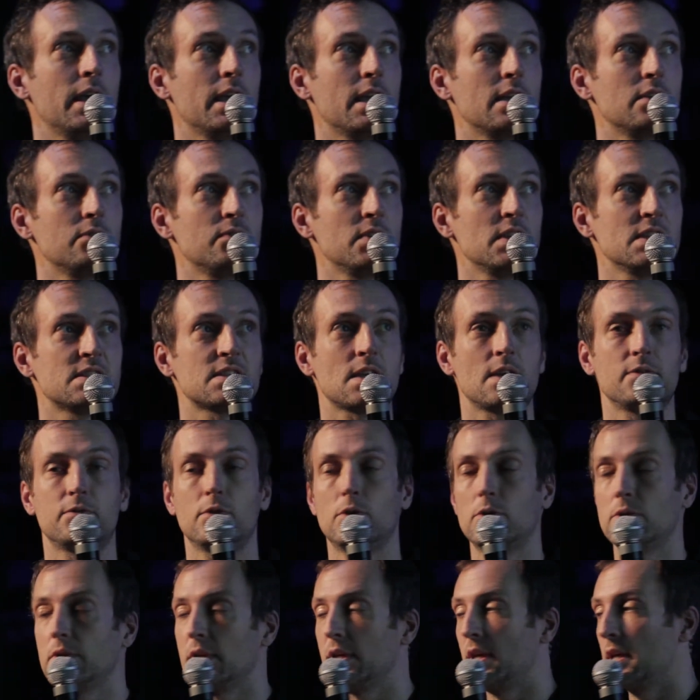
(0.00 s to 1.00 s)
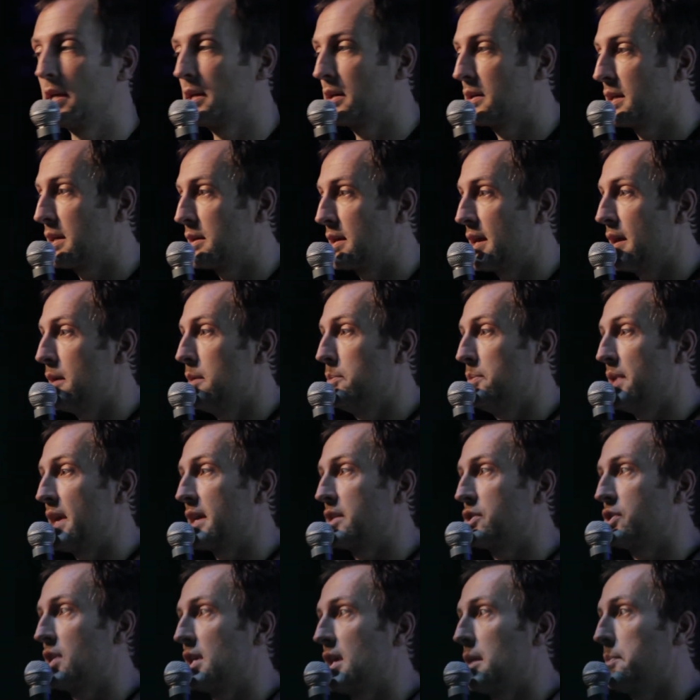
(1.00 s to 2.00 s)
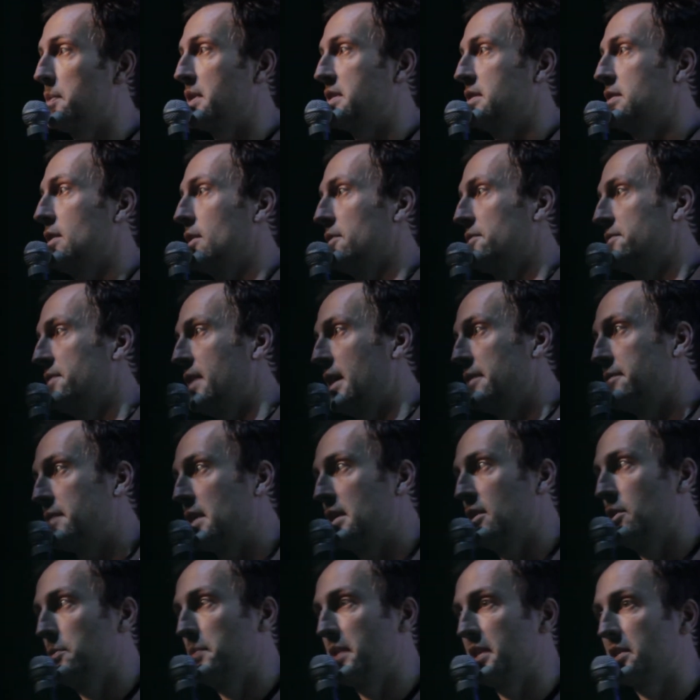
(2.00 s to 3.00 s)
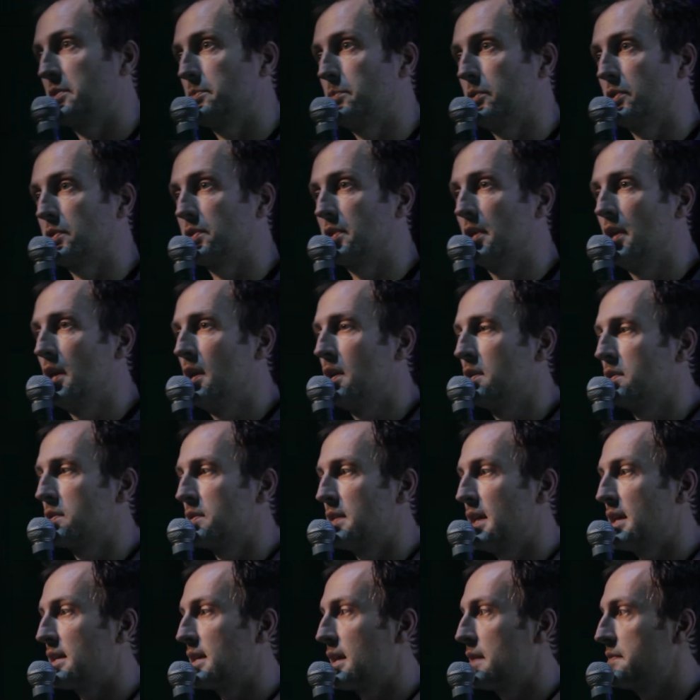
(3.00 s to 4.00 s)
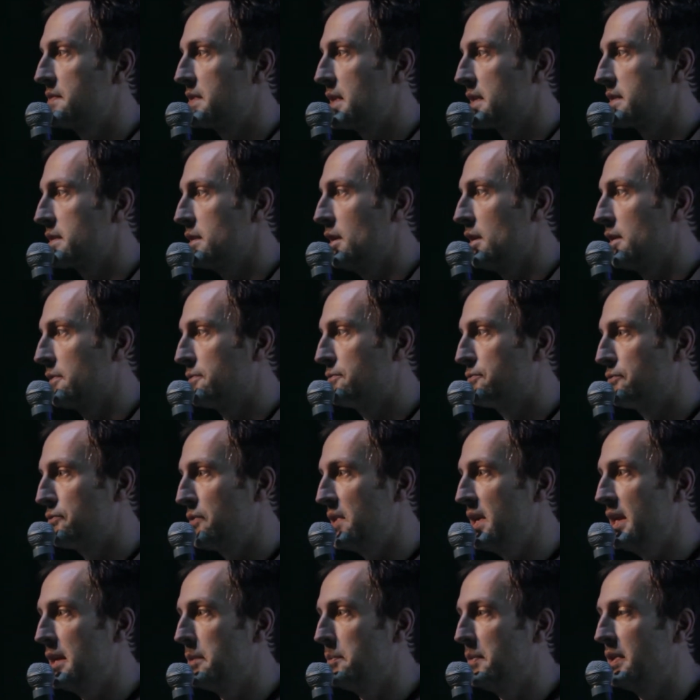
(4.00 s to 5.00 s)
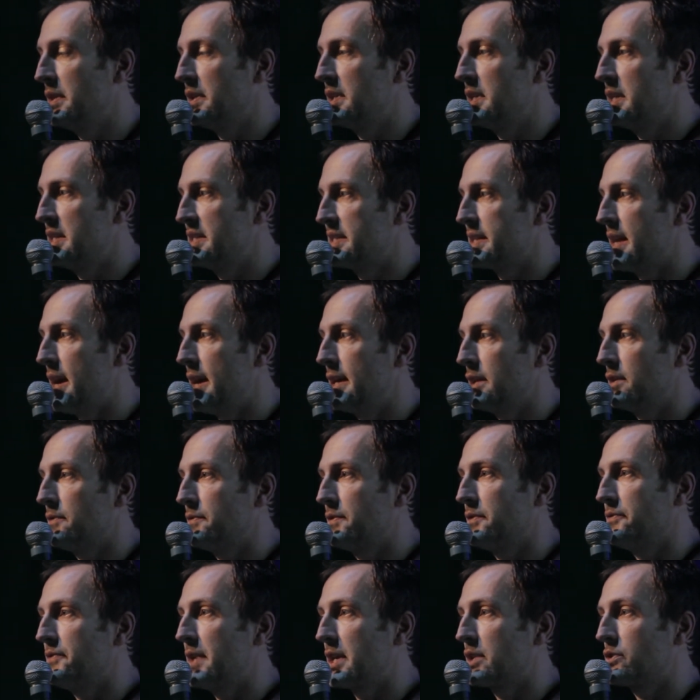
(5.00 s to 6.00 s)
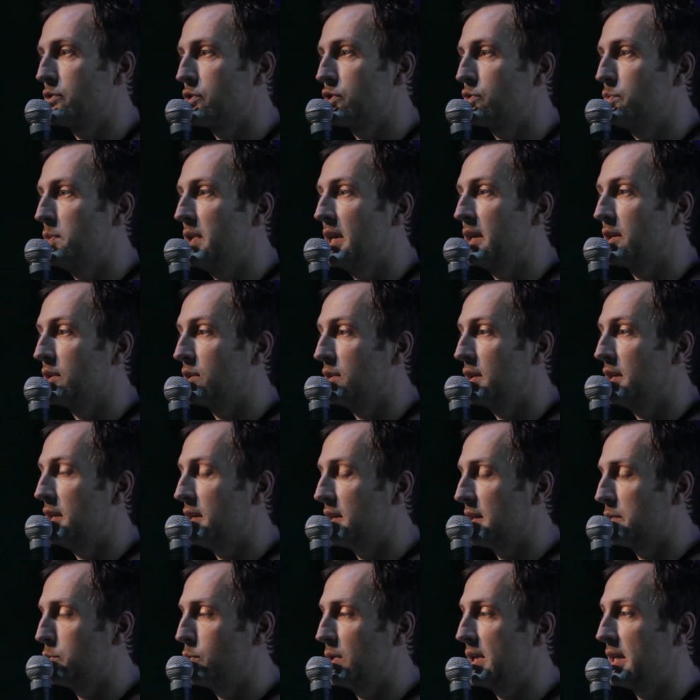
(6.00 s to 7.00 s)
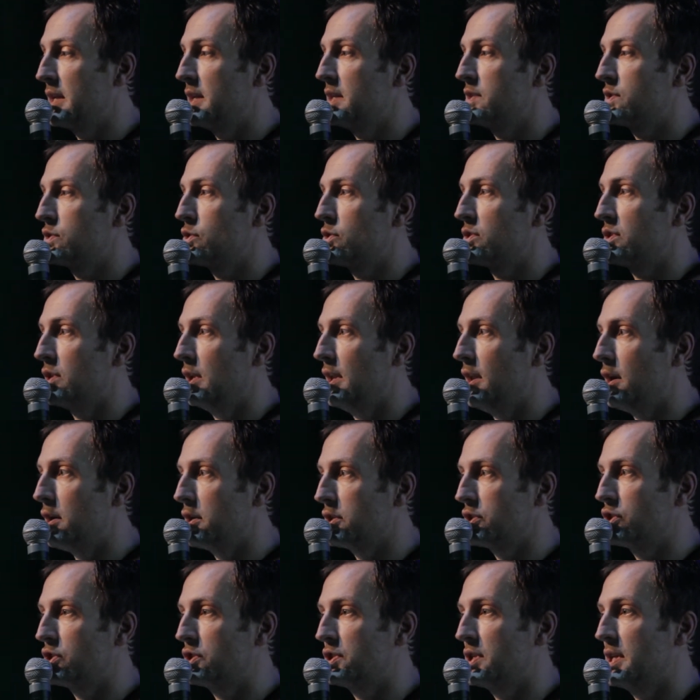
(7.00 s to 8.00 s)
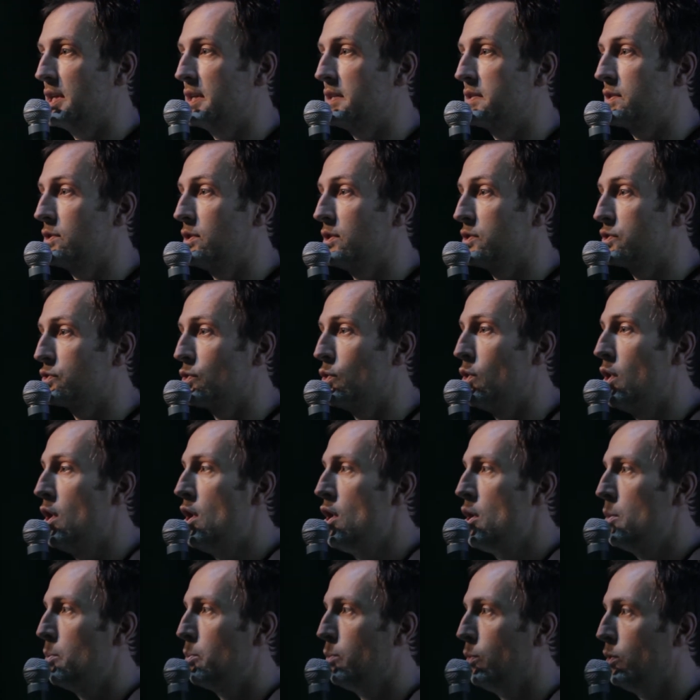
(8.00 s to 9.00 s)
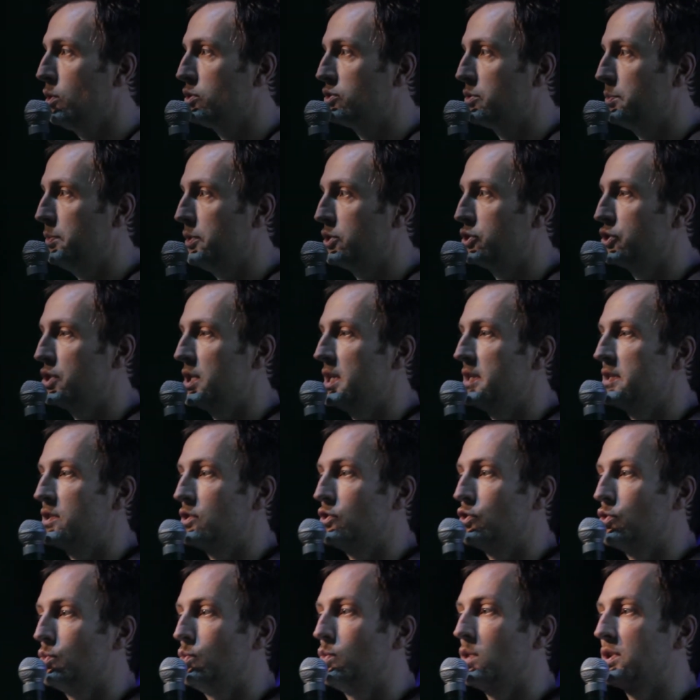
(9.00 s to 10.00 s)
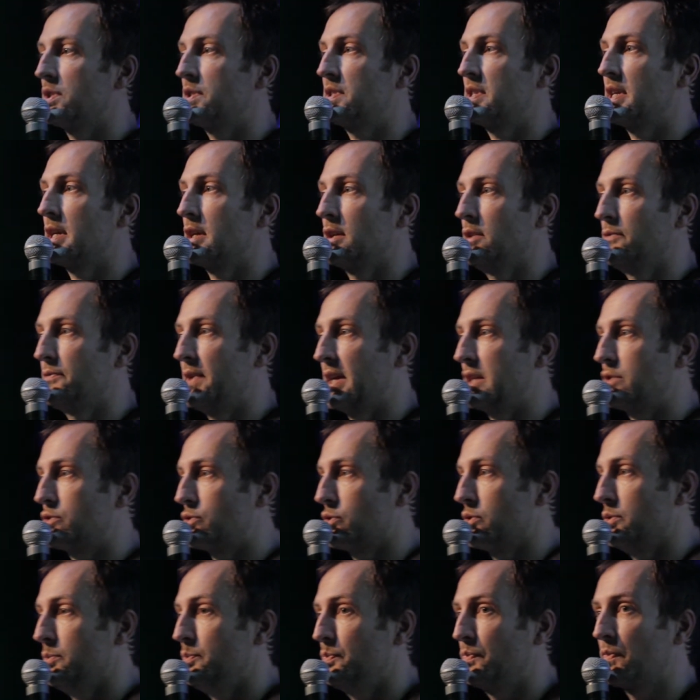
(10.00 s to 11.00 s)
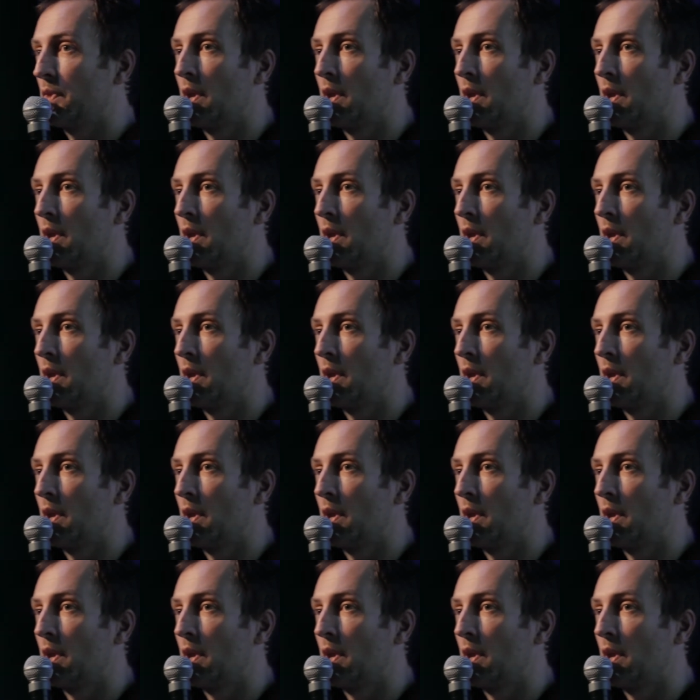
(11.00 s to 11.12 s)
AAVs have only a packaging capacity of 5 kilobase pairs. So that gives us a lot of freedom in the design of the vectors. We can insert large genes and also multiple genes into one single vector.